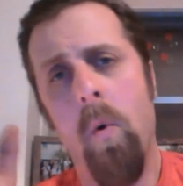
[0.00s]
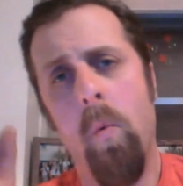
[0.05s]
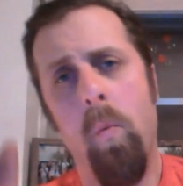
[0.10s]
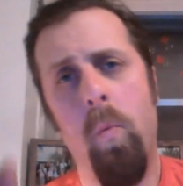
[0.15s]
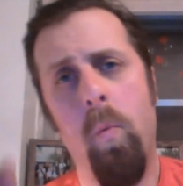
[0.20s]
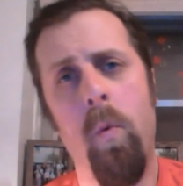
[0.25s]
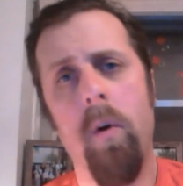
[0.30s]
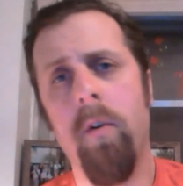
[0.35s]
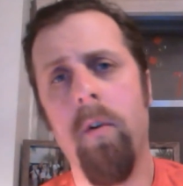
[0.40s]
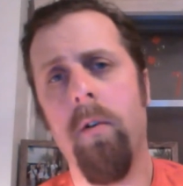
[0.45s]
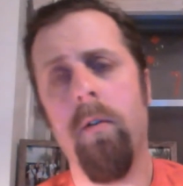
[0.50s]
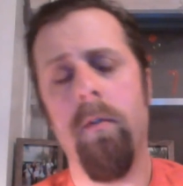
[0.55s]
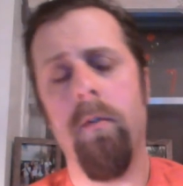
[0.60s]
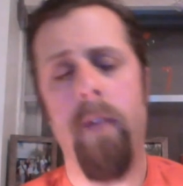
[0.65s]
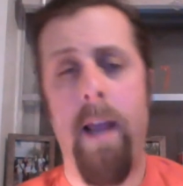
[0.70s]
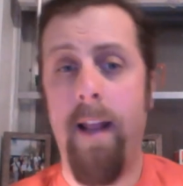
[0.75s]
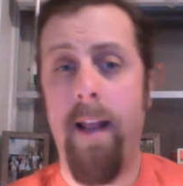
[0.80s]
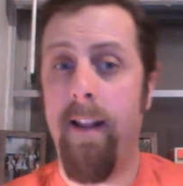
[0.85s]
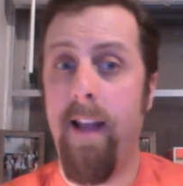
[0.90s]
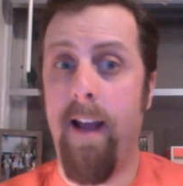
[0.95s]
We'll
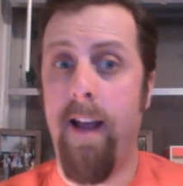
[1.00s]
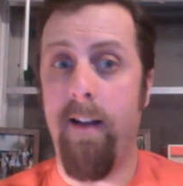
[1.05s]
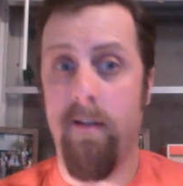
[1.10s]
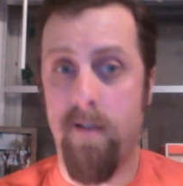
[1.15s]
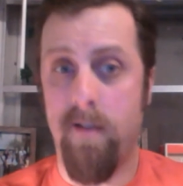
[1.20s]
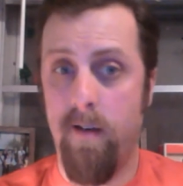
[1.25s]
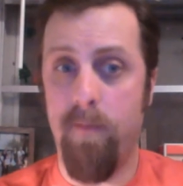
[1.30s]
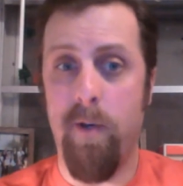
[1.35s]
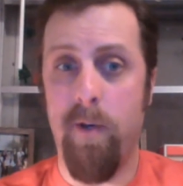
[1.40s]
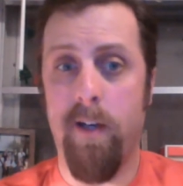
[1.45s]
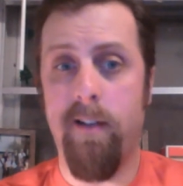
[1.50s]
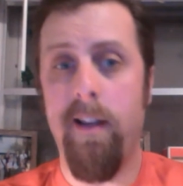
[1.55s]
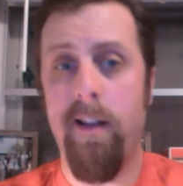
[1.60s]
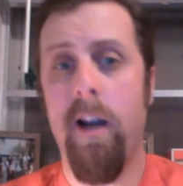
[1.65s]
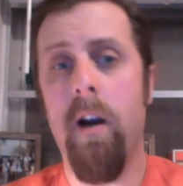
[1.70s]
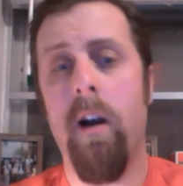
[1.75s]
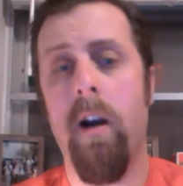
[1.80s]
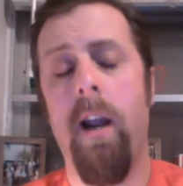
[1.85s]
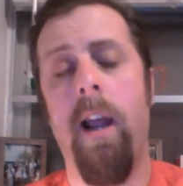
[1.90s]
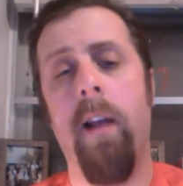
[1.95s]
end that subject
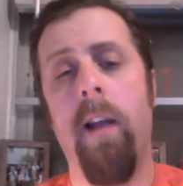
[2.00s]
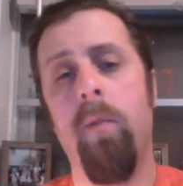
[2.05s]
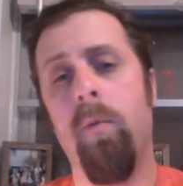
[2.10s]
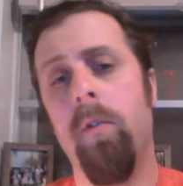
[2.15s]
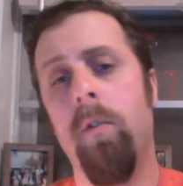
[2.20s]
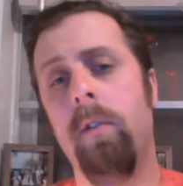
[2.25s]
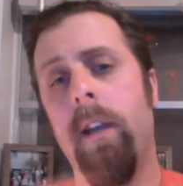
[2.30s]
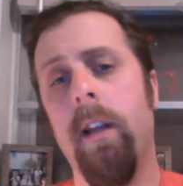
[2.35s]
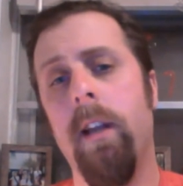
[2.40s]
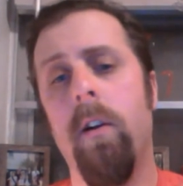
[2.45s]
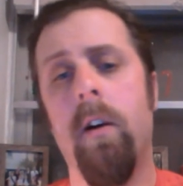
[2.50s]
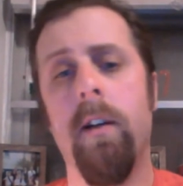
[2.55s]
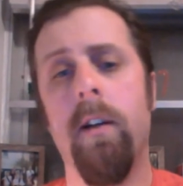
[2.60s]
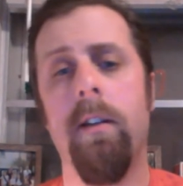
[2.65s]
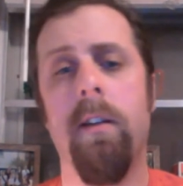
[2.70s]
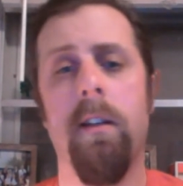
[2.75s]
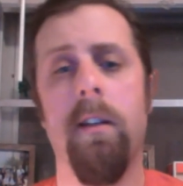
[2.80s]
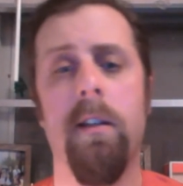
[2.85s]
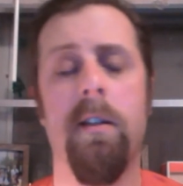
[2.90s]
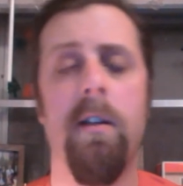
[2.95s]
there, and we'll get on
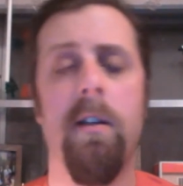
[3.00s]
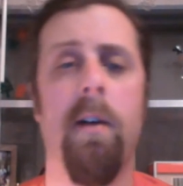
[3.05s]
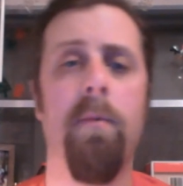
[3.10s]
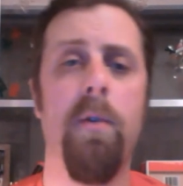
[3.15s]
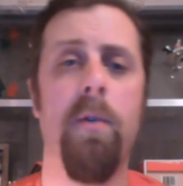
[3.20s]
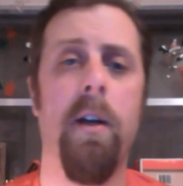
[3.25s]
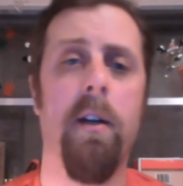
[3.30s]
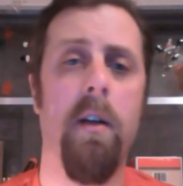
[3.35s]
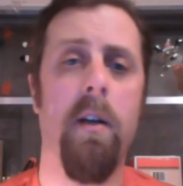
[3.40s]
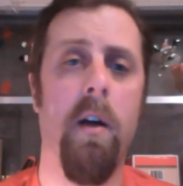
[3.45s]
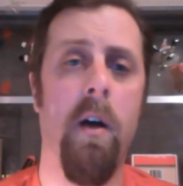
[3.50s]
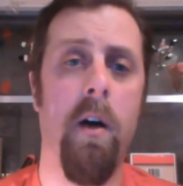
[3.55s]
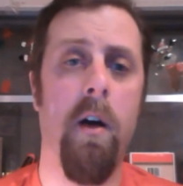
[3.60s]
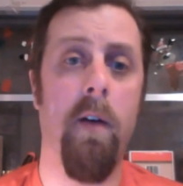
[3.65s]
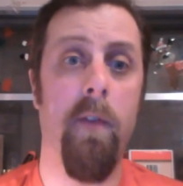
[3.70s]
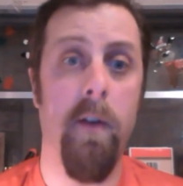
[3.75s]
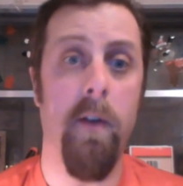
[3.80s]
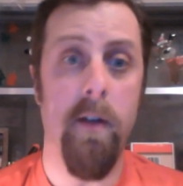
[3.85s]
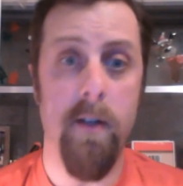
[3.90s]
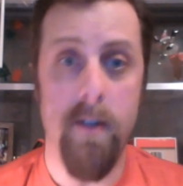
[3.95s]
to the subject
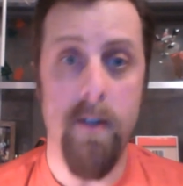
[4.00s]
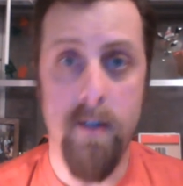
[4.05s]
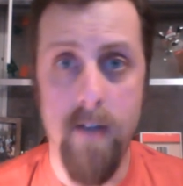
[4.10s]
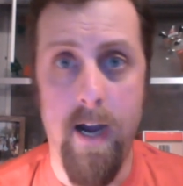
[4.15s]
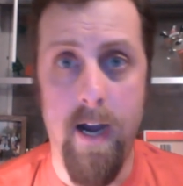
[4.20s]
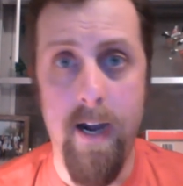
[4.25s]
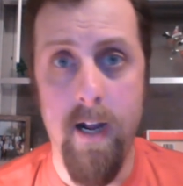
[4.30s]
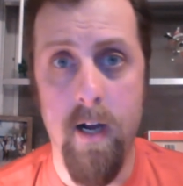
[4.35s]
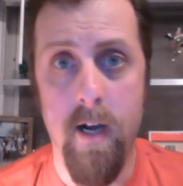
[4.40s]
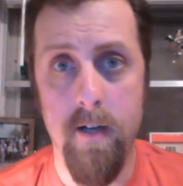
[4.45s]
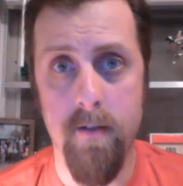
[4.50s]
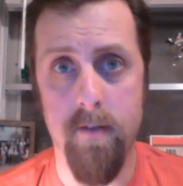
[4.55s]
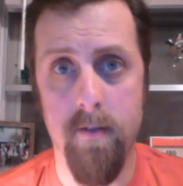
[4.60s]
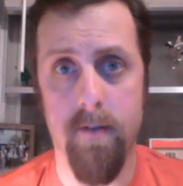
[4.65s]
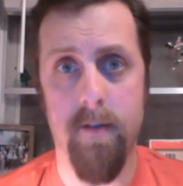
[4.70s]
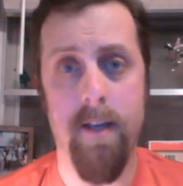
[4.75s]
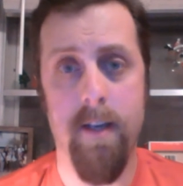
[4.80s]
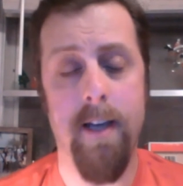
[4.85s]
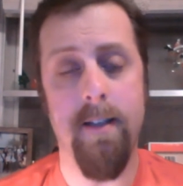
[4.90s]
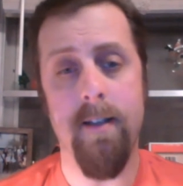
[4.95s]
of side
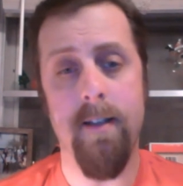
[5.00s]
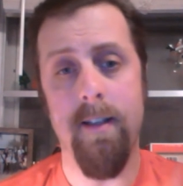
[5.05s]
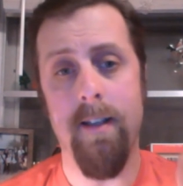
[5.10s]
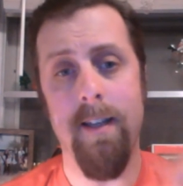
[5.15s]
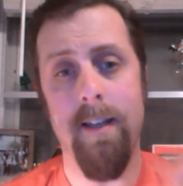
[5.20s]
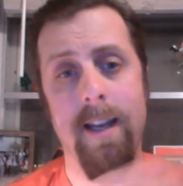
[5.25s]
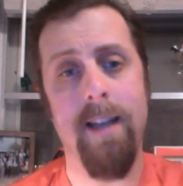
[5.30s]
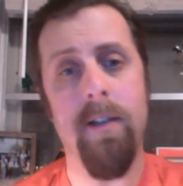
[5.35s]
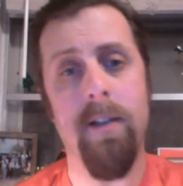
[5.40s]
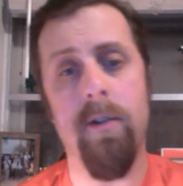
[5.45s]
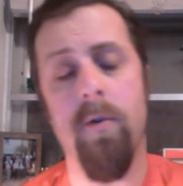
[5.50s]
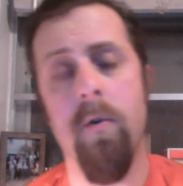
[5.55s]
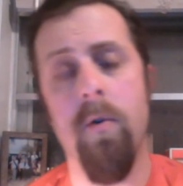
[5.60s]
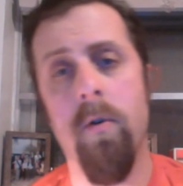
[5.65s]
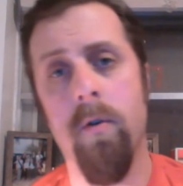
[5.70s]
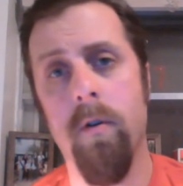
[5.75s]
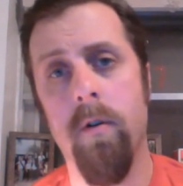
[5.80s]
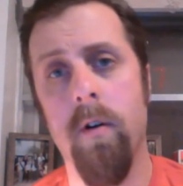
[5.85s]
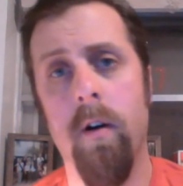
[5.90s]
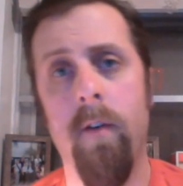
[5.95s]
hustles. That's the next
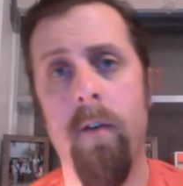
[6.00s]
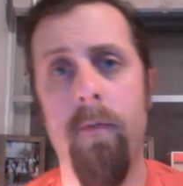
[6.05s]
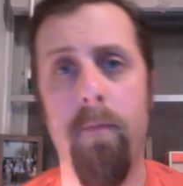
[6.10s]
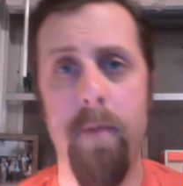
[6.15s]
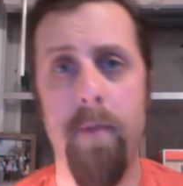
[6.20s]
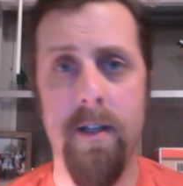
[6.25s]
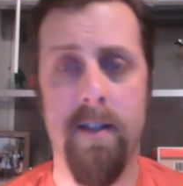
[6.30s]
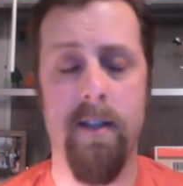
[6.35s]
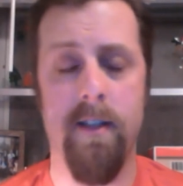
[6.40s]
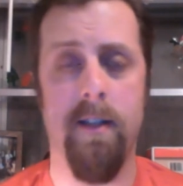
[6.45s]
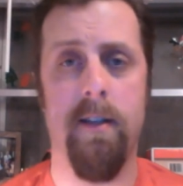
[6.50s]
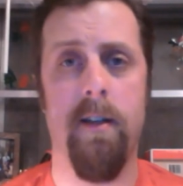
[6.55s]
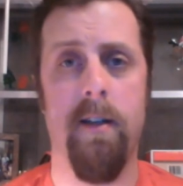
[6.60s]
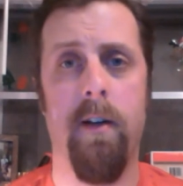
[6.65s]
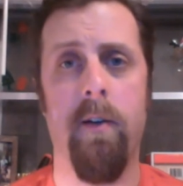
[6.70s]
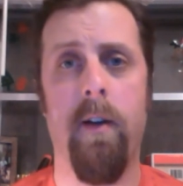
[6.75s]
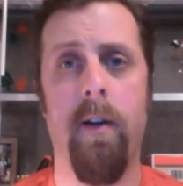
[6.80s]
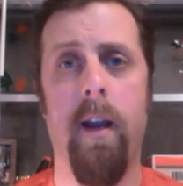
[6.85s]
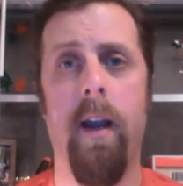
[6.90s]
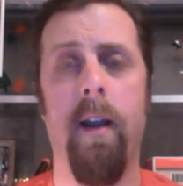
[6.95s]
order of business,
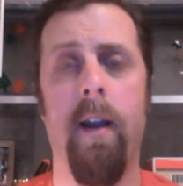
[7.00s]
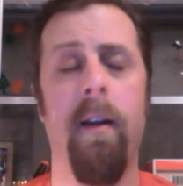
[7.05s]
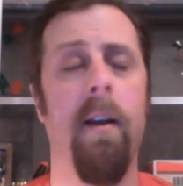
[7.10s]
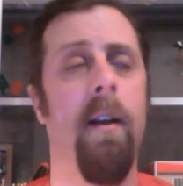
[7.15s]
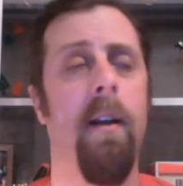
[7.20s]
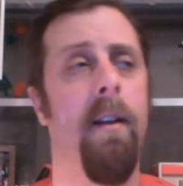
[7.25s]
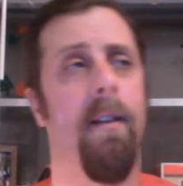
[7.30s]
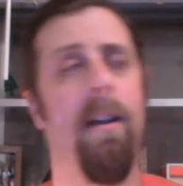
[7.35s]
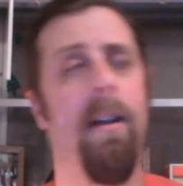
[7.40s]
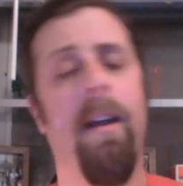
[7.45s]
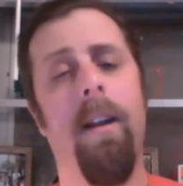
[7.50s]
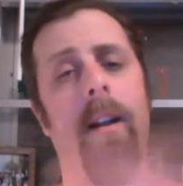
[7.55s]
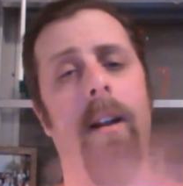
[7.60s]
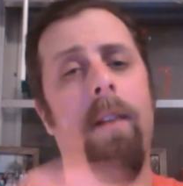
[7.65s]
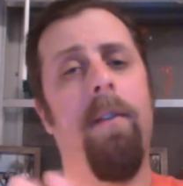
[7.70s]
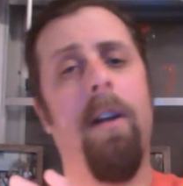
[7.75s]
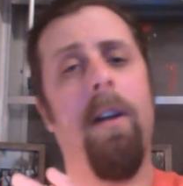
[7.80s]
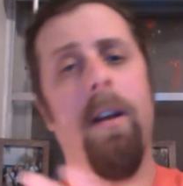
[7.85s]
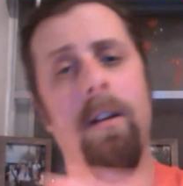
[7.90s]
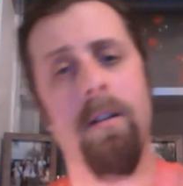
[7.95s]
okay? Now that
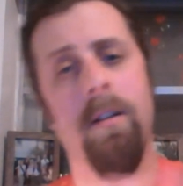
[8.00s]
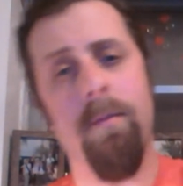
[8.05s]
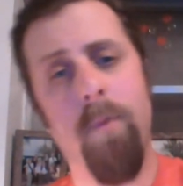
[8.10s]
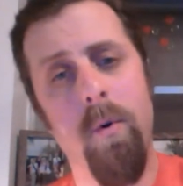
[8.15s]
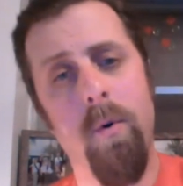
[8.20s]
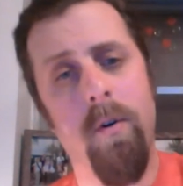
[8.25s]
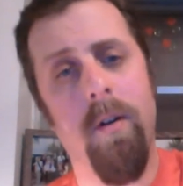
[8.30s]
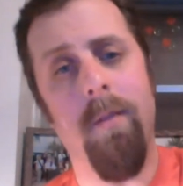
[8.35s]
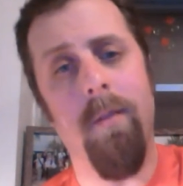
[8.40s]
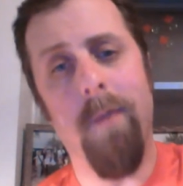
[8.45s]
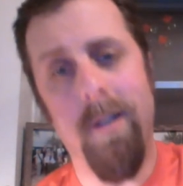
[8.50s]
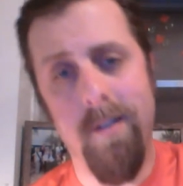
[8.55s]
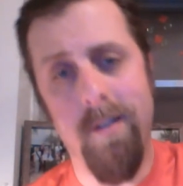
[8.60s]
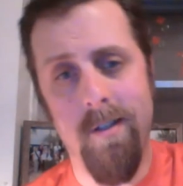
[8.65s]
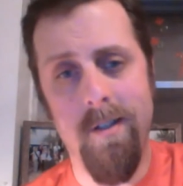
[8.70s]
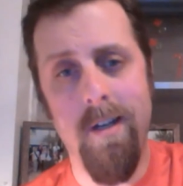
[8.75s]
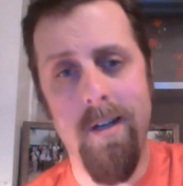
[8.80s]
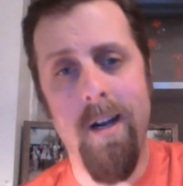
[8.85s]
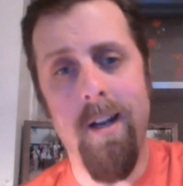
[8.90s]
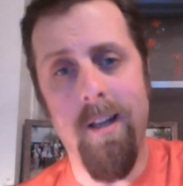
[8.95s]
I've kind of spoken about the
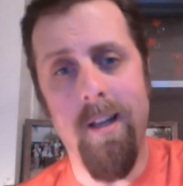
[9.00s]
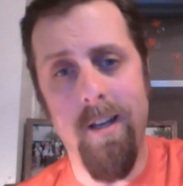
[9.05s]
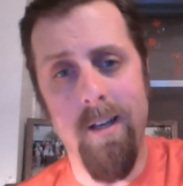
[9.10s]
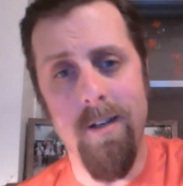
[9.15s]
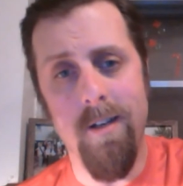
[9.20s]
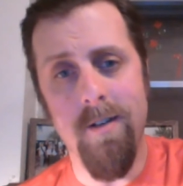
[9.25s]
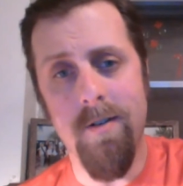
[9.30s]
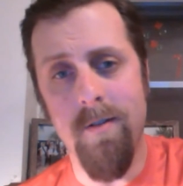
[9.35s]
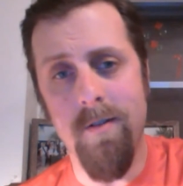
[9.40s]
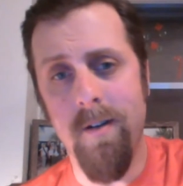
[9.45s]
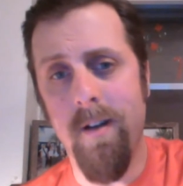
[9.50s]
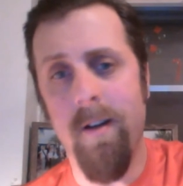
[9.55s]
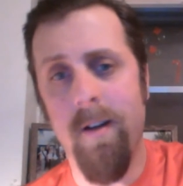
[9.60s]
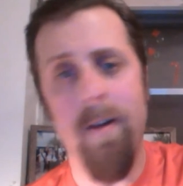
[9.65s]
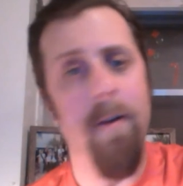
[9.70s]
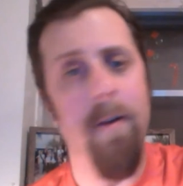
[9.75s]
state of the industry,